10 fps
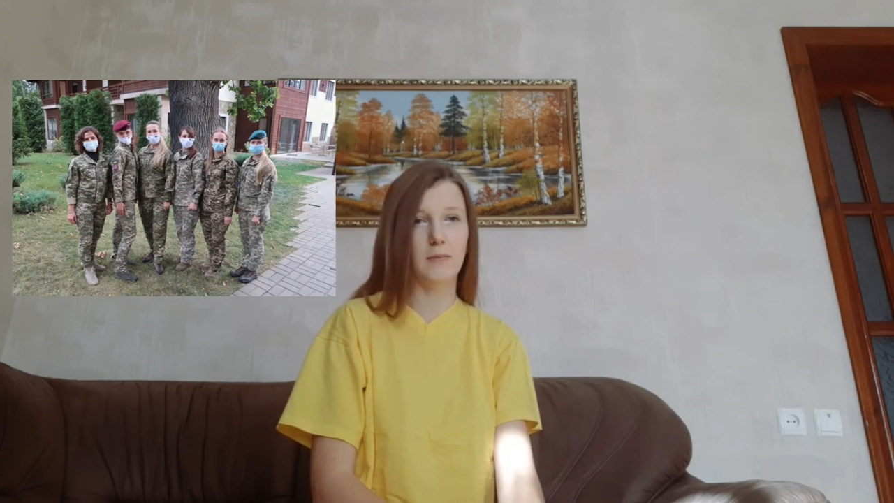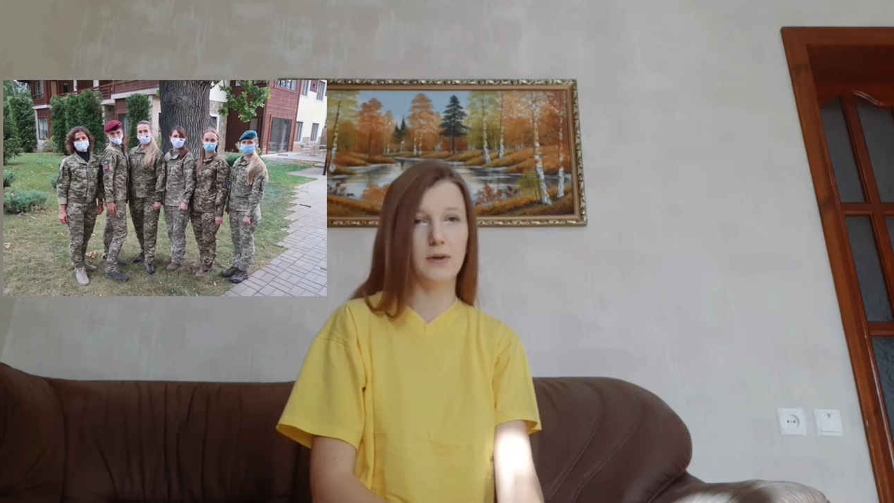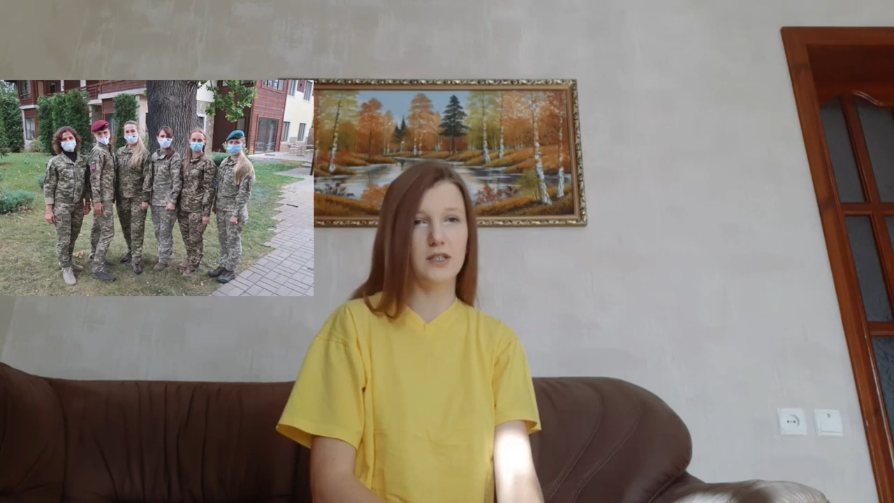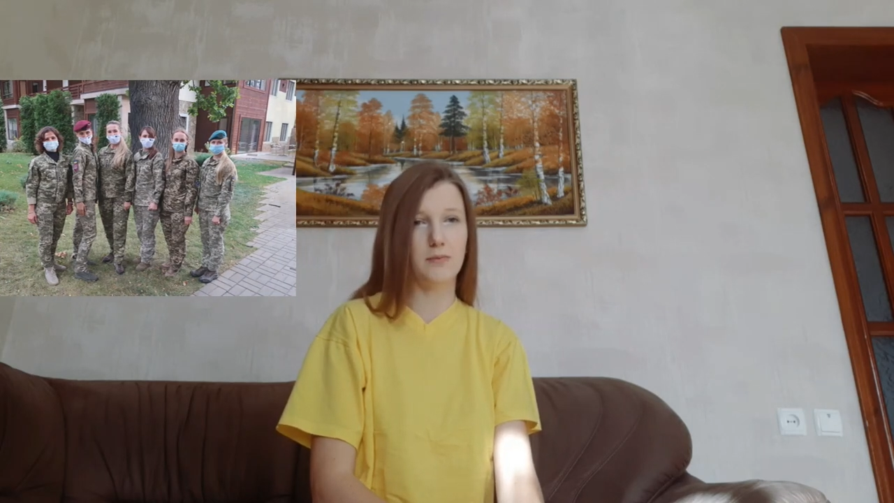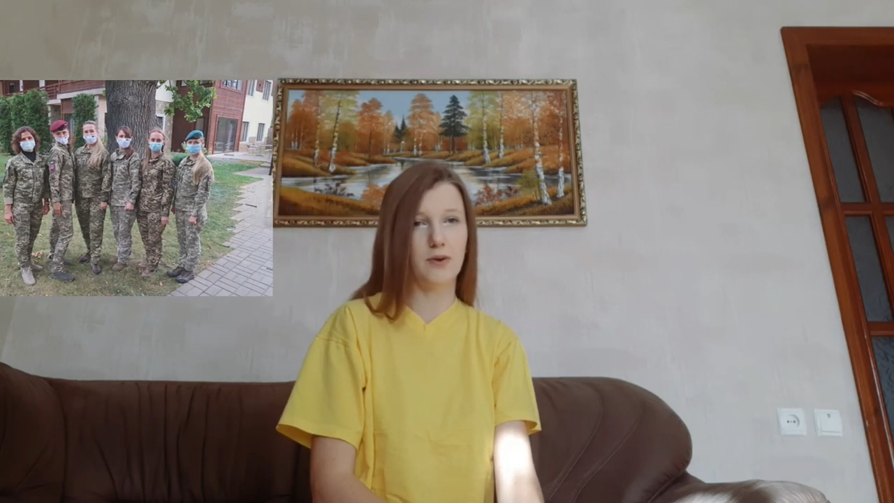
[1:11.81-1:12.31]

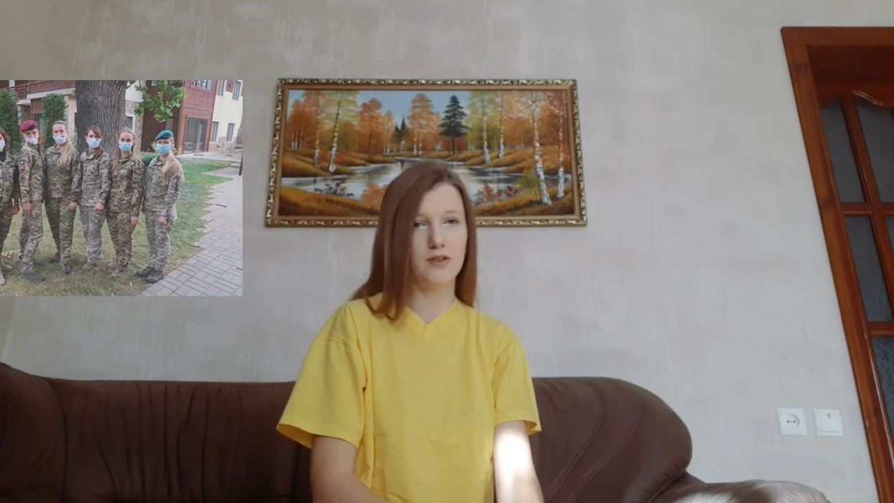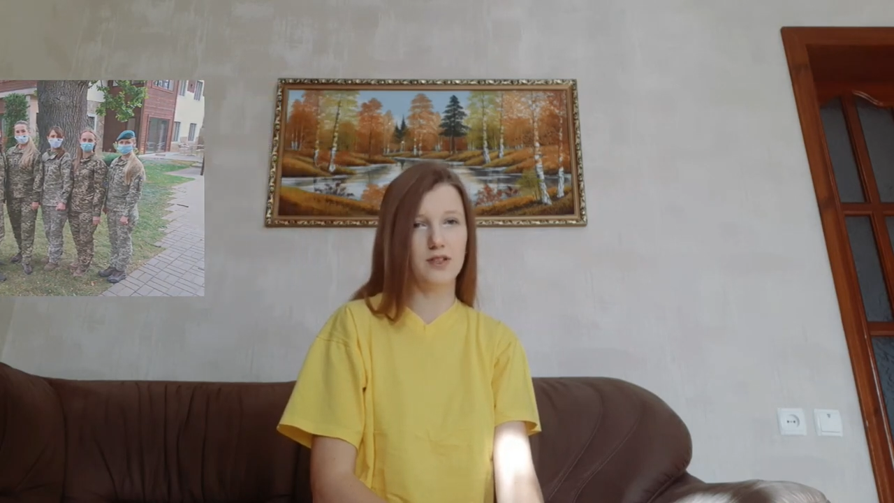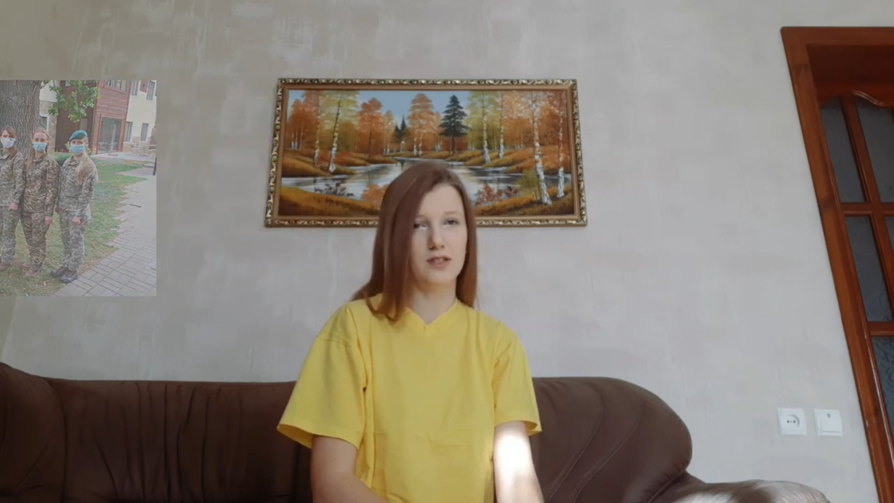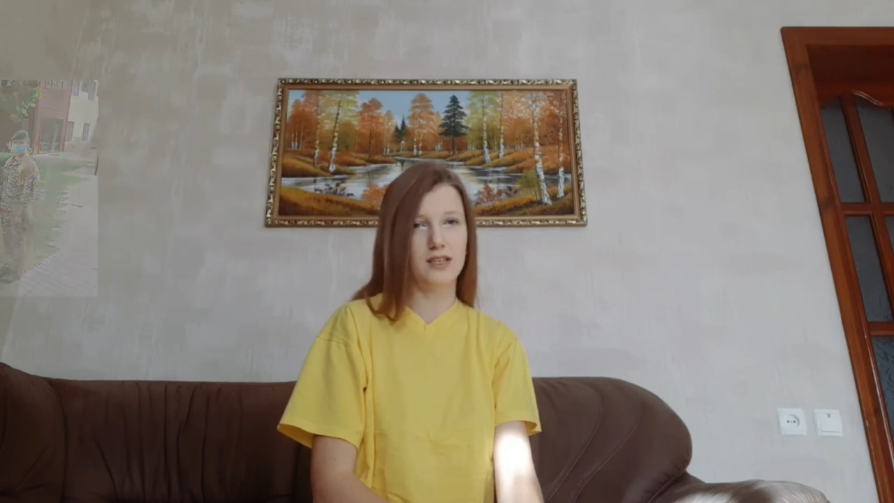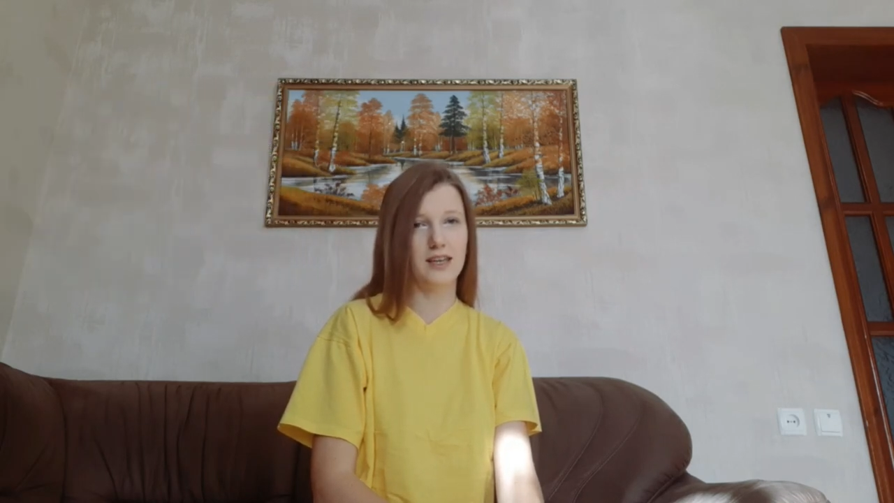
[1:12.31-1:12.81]
peace
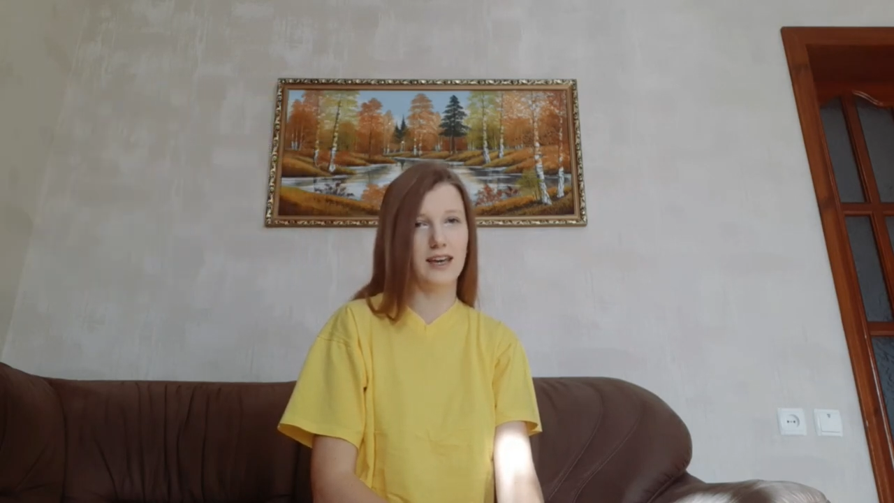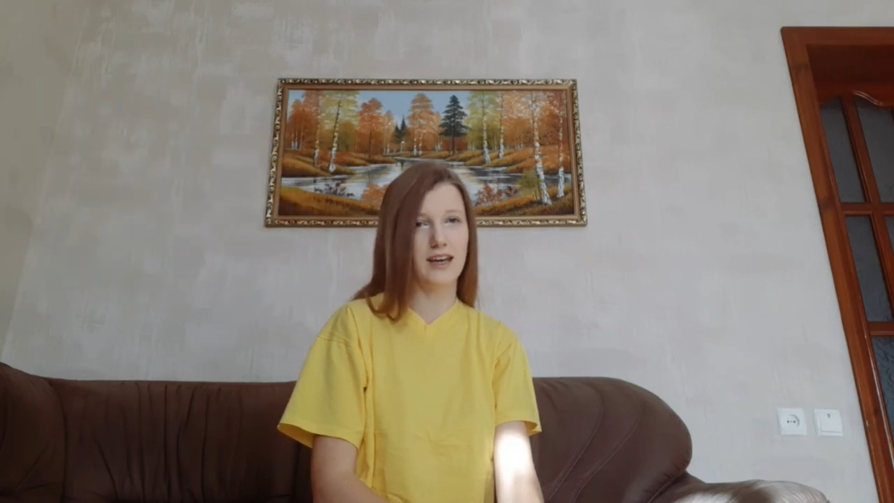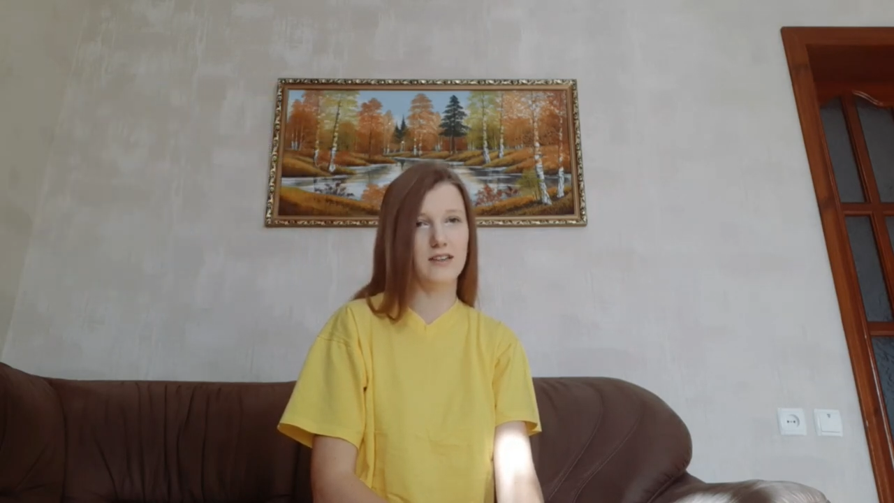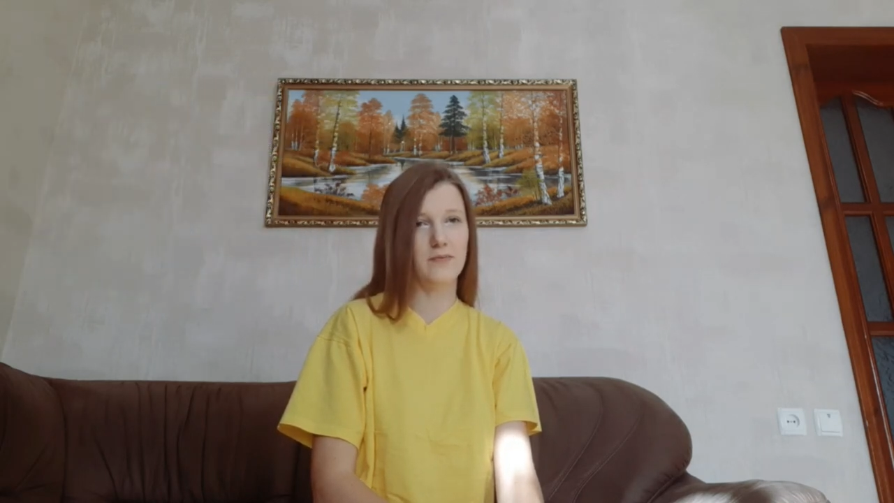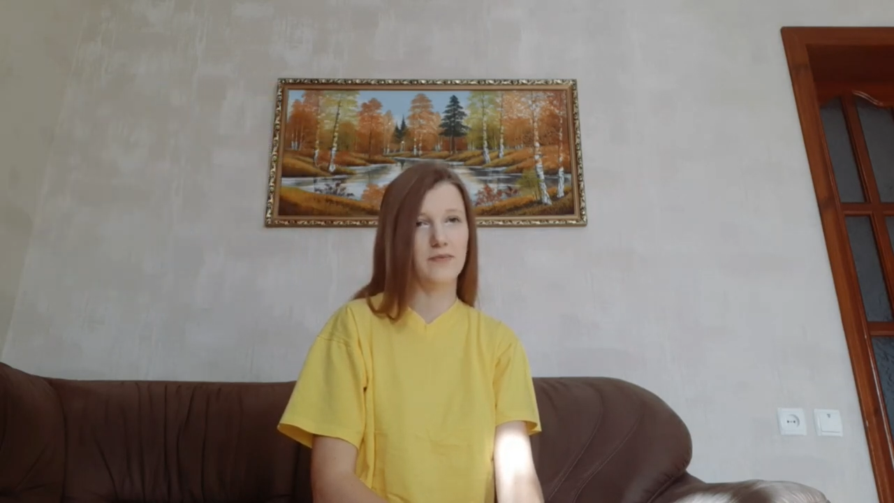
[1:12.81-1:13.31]
process
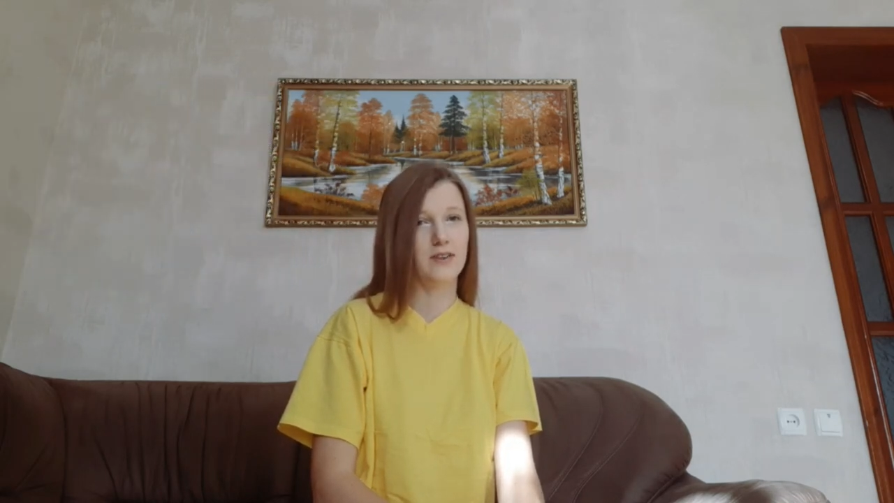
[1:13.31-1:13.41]
can